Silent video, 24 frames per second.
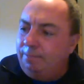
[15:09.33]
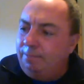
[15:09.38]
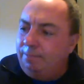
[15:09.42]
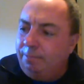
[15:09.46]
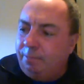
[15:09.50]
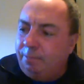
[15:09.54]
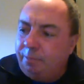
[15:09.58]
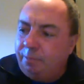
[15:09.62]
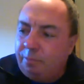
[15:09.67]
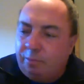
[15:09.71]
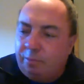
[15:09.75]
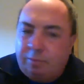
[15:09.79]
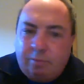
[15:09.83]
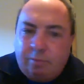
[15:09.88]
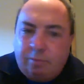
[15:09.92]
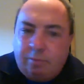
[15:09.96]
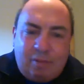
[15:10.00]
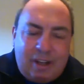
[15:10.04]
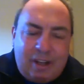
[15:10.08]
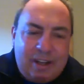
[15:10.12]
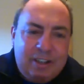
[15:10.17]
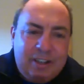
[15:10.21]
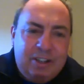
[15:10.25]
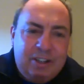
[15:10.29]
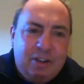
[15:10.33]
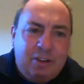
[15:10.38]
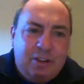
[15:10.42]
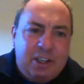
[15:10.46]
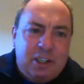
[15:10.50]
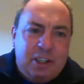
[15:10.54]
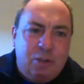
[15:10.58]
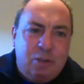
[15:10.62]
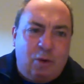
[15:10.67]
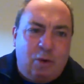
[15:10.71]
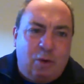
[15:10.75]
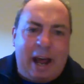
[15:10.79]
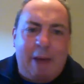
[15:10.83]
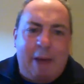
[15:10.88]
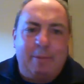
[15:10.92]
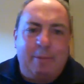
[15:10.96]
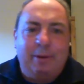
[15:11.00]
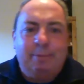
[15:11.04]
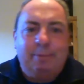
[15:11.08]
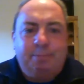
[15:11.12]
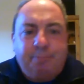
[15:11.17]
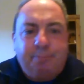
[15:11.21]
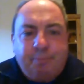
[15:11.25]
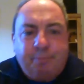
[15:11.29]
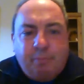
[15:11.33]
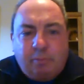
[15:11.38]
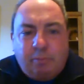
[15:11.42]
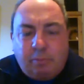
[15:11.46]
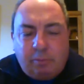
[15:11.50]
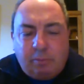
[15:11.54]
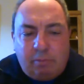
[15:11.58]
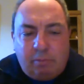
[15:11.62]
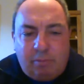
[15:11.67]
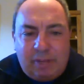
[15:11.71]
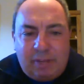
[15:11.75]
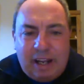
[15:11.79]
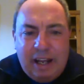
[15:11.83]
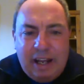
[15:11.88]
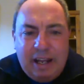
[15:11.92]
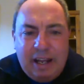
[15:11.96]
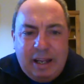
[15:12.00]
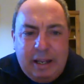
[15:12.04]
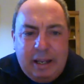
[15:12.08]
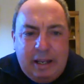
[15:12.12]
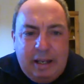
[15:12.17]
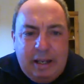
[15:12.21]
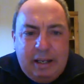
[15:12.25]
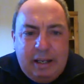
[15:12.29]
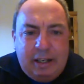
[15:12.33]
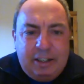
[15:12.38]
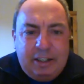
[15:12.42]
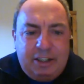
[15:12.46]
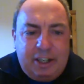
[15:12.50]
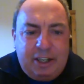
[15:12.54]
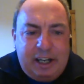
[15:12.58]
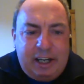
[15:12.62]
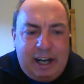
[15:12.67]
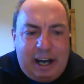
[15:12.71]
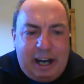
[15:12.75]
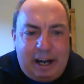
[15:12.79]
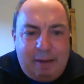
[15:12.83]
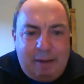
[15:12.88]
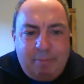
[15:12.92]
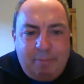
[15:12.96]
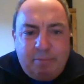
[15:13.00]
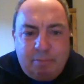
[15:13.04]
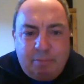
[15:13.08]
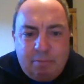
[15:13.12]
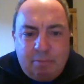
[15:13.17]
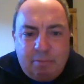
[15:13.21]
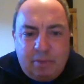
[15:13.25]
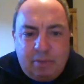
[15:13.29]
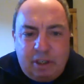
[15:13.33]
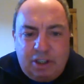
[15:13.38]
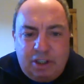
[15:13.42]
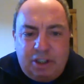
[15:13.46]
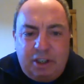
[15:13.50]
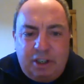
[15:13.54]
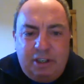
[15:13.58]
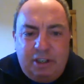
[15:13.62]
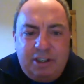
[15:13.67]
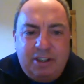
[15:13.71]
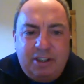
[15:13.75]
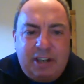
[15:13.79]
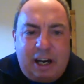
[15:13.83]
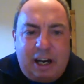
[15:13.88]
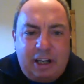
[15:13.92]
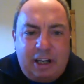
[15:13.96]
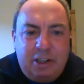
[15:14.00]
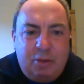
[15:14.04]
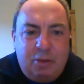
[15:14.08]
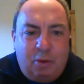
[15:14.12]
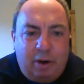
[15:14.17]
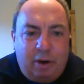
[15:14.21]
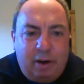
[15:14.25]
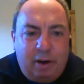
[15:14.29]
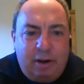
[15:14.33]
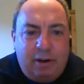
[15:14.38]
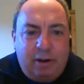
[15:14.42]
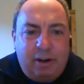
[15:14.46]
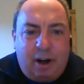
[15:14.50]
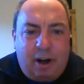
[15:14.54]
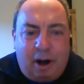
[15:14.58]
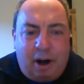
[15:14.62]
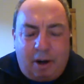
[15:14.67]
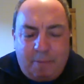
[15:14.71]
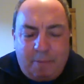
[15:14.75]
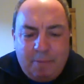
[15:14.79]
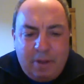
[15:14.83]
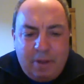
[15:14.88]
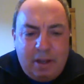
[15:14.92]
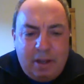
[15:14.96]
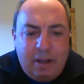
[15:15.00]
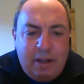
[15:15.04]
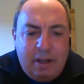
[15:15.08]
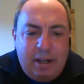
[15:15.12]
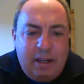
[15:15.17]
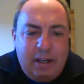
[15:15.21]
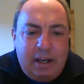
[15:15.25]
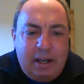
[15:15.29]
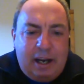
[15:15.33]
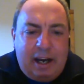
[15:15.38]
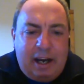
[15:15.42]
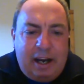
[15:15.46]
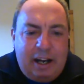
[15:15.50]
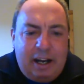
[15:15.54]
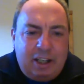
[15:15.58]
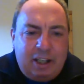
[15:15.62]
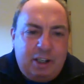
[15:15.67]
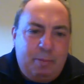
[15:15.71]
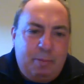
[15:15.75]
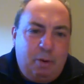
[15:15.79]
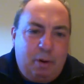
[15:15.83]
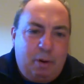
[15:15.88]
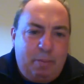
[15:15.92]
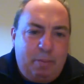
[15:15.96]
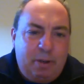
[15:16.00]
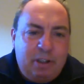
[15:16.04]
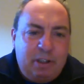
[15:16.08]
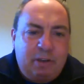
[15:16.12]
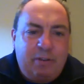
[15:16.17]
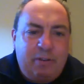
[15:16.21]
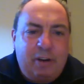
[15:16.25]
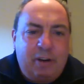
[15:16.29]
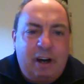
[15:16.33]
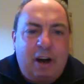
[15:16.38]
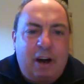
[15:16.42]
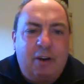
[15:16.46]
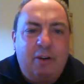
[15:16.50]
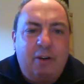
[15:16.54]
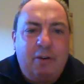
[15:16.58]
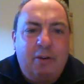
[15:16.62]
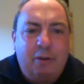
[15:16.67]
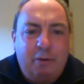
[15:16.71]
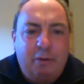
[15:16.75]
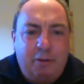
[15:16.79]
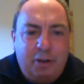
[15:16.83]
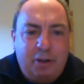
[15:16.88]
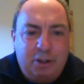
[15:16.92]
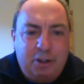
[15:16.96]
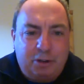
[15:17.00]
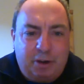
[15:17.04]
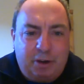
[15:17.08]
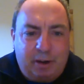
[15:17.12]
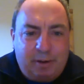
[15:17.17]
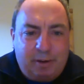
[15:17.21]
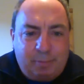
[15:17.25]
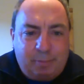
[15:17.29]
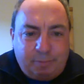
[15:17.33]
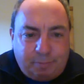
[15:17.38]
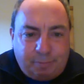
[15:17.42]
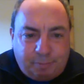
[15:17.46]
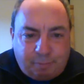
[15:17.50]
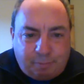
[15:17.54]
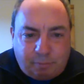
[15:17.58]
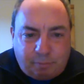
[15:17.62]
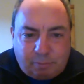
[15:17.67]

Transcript: And so this is what happened. She decided she wanted a car, and she put a picture of a car in the refrigerator.